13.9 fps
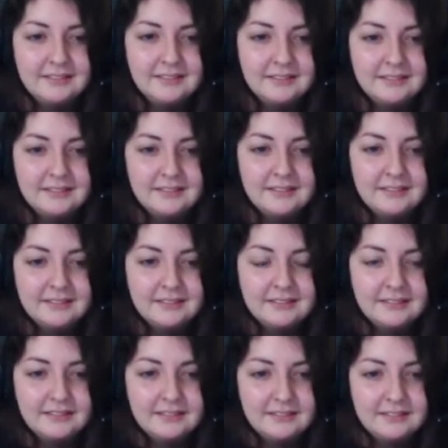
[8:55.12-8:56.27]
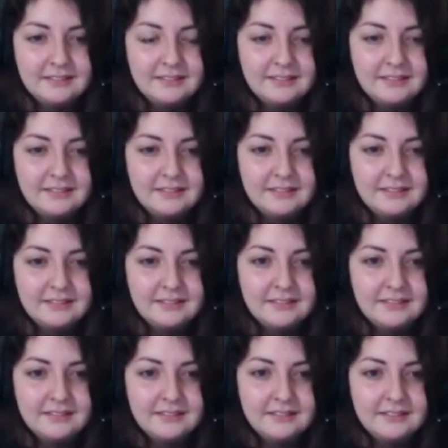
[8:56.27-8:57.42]

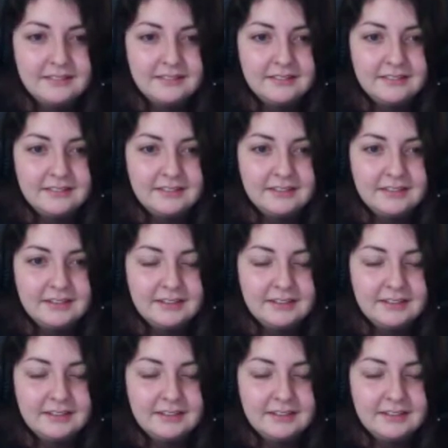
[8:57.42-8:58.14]
The person shown says nothing.